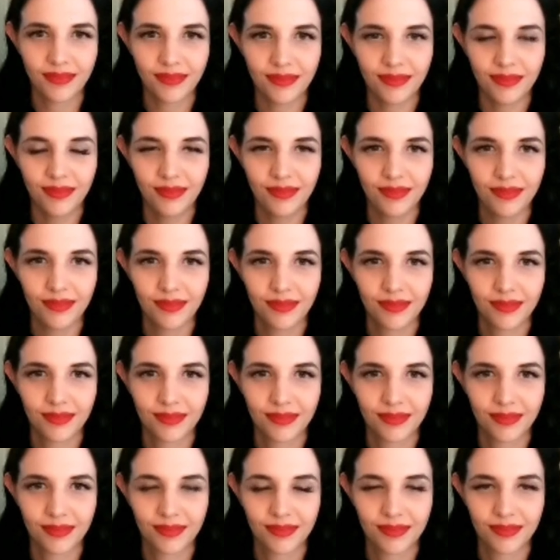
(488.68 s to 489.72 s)

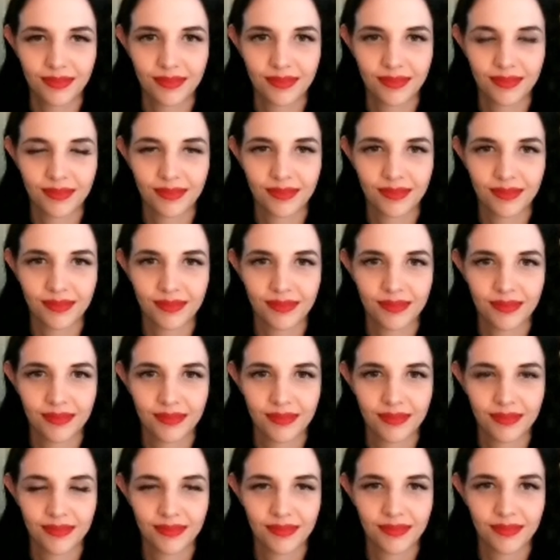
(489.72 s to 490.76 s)

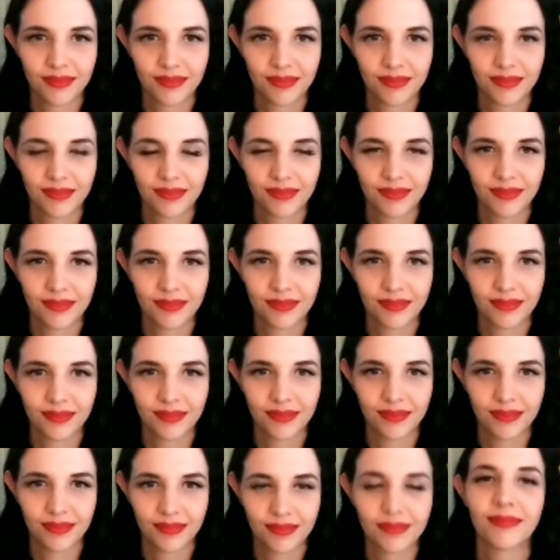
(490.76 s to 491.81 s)

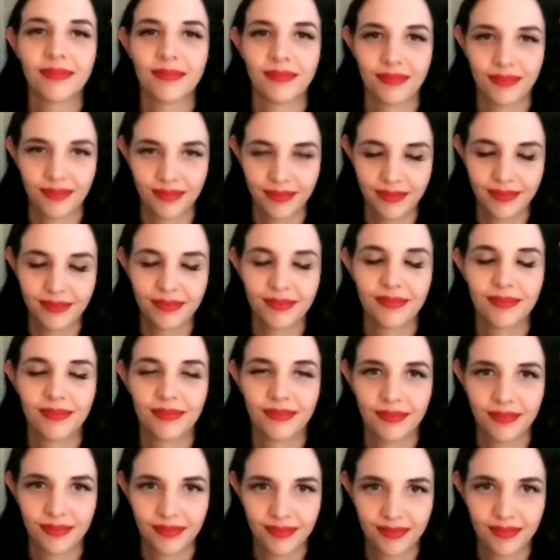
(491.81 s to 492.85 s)

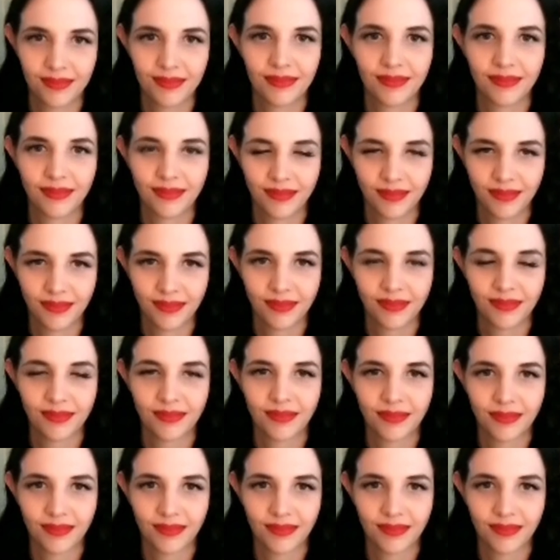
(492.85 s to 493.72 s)
This person isn't speaking.